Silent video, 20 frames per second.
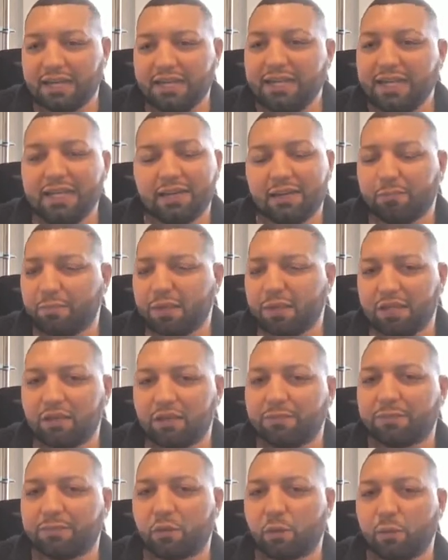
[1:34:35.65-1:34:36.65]
eat and be
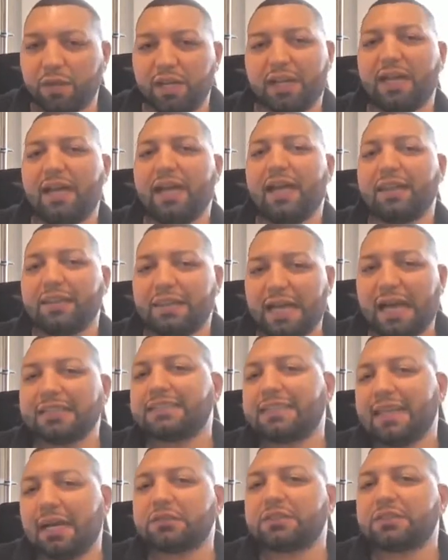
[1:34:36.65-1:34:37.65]
good for a week.
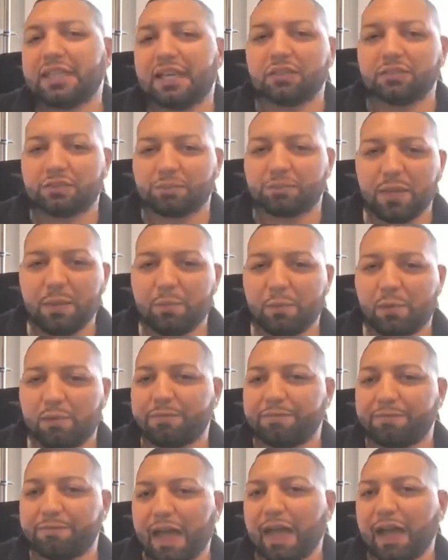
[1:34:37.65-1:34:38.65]
That's how salespeople
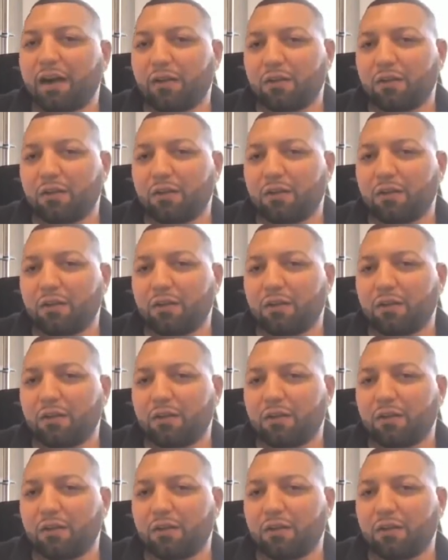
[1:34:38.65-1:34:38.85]
fail.